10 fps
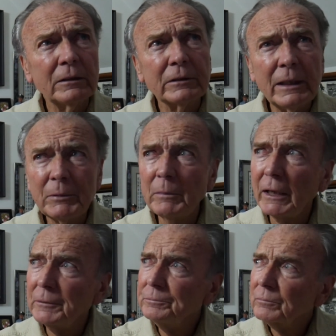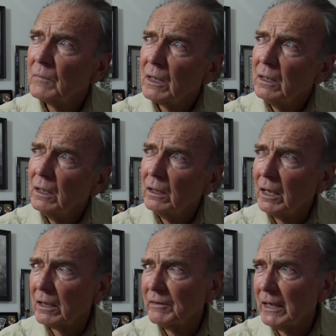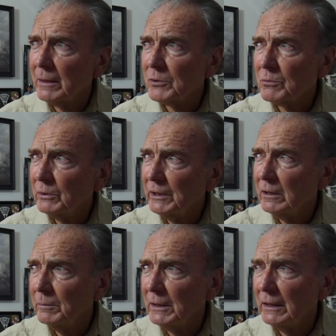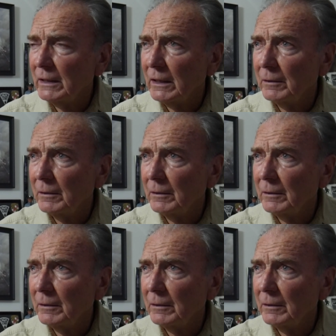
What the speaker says: Keep in mind, a lot of items will need to be